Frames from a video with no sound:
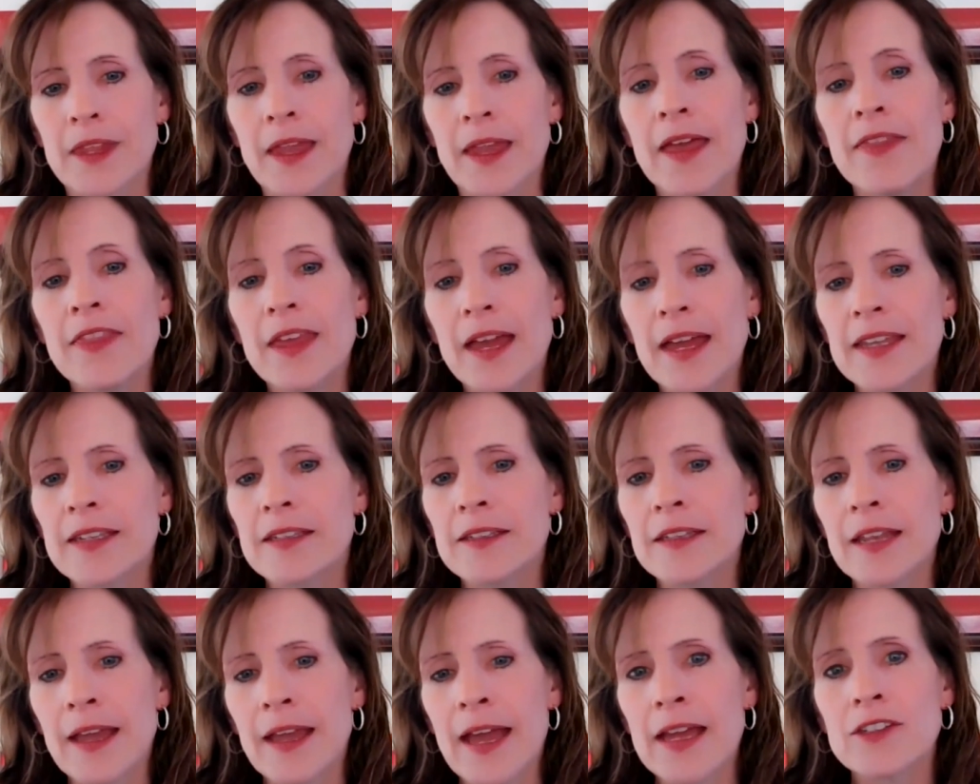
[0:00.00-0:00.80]
And
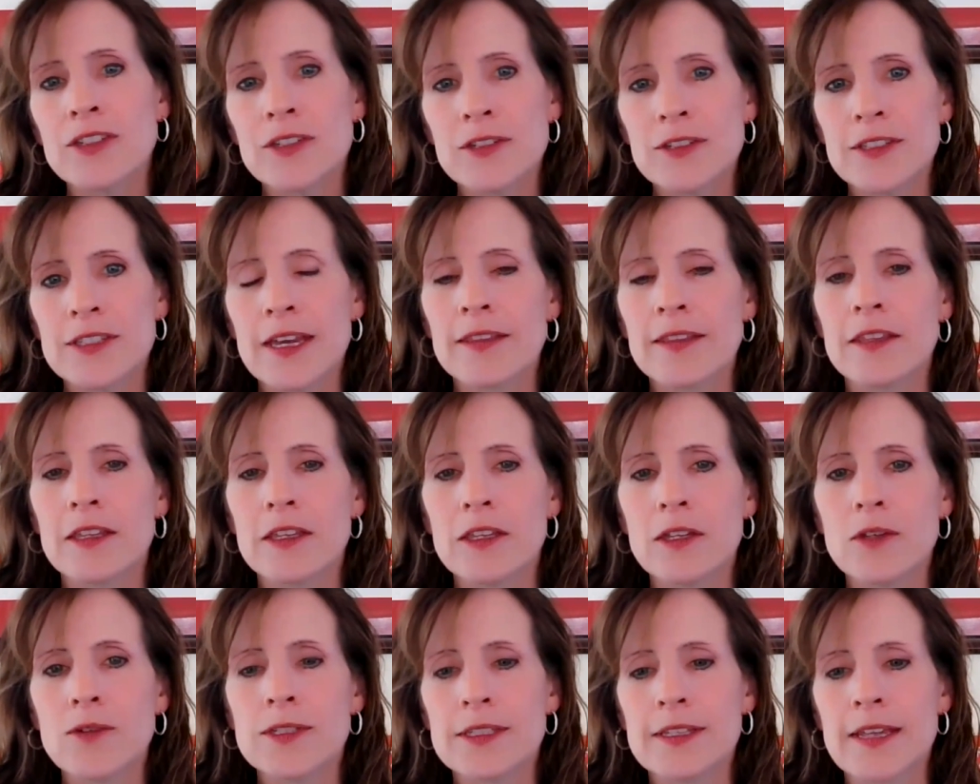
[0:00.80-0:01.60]
then, as you said,
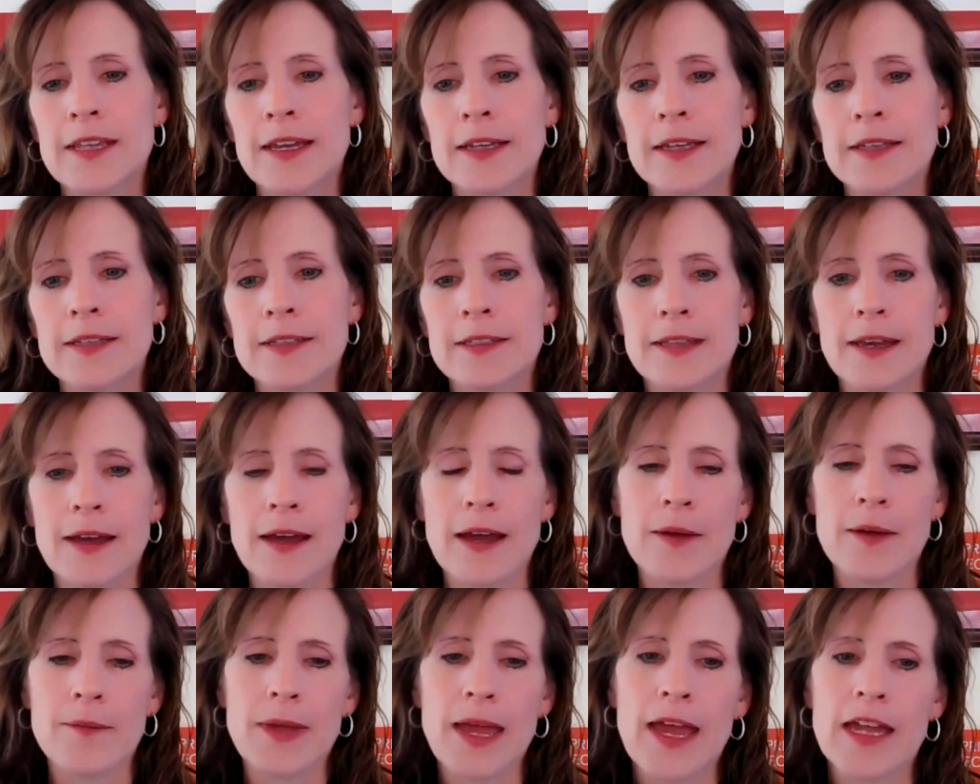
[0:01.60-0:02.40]
the
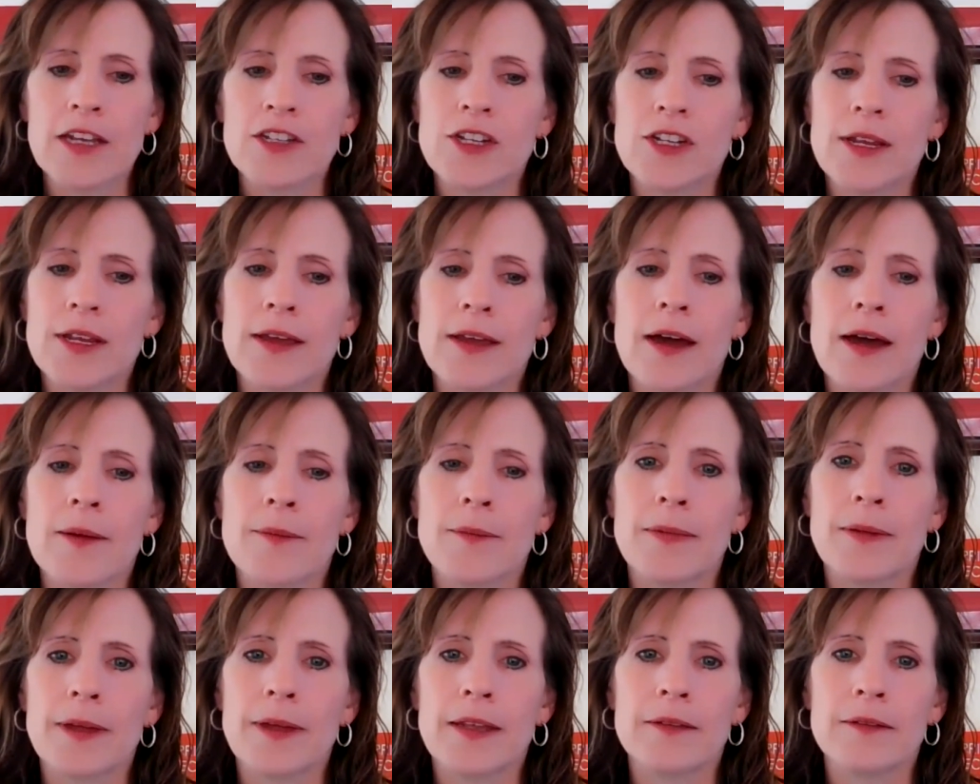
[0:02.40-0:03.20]
U6 edging
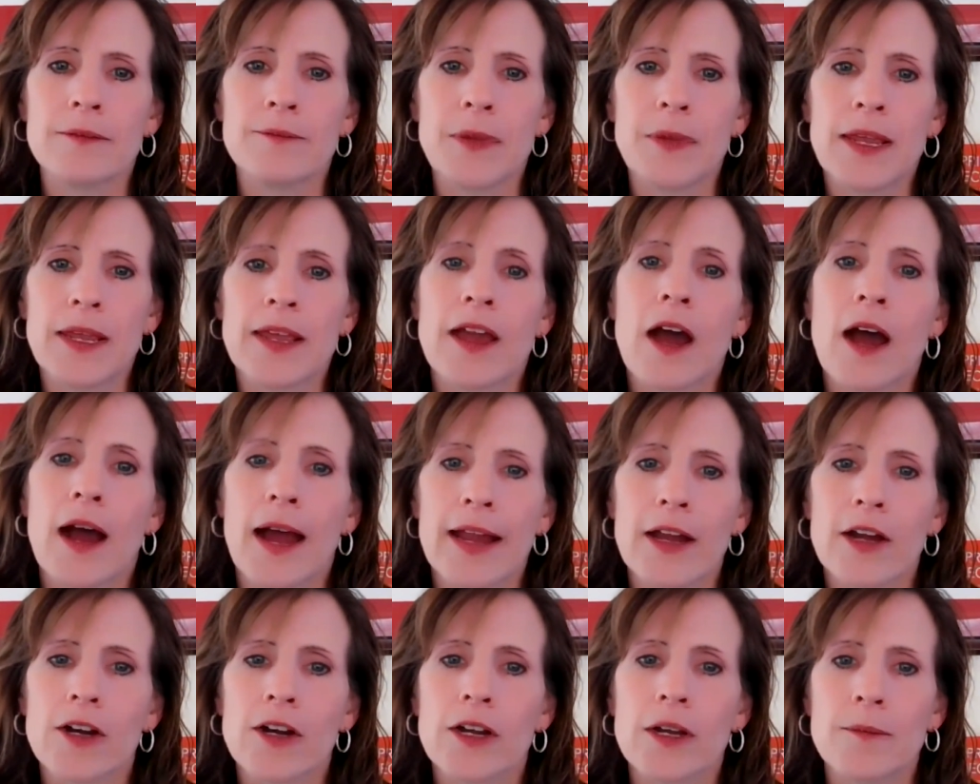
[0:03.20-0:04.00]
up and being
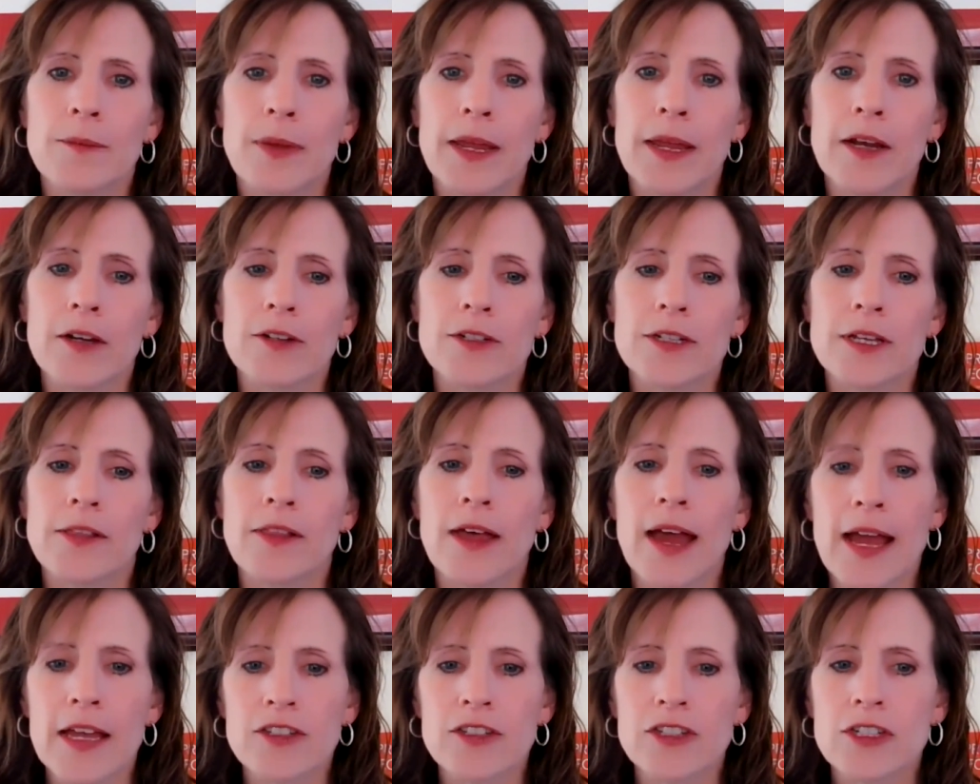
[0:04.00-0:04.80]
higher compared to
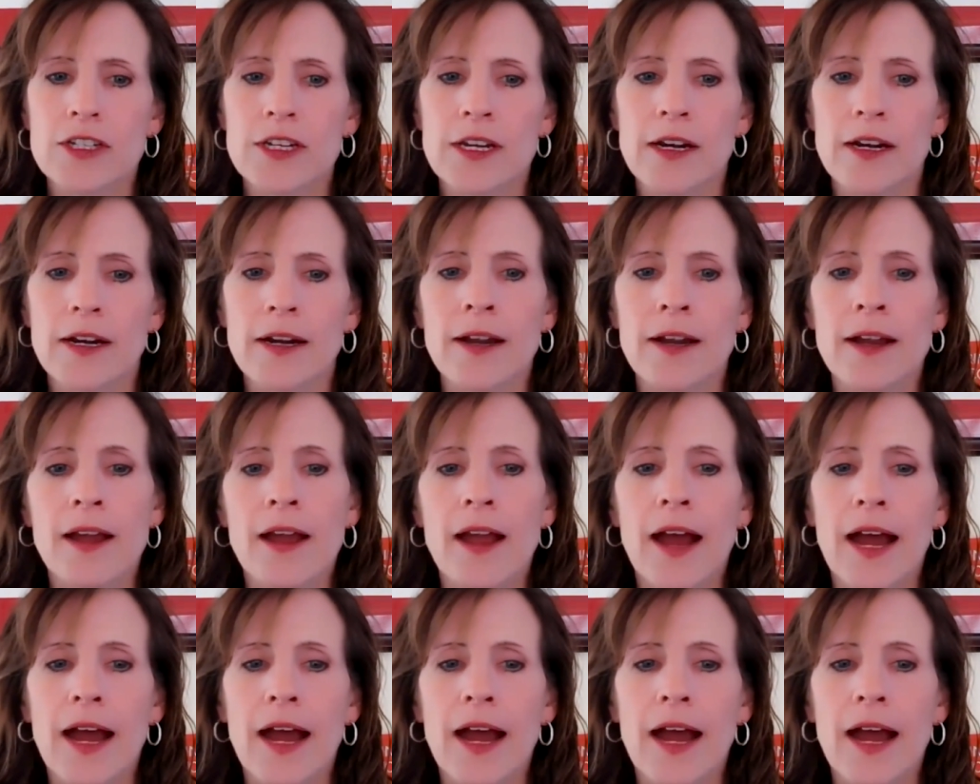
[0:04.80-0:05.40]
last year.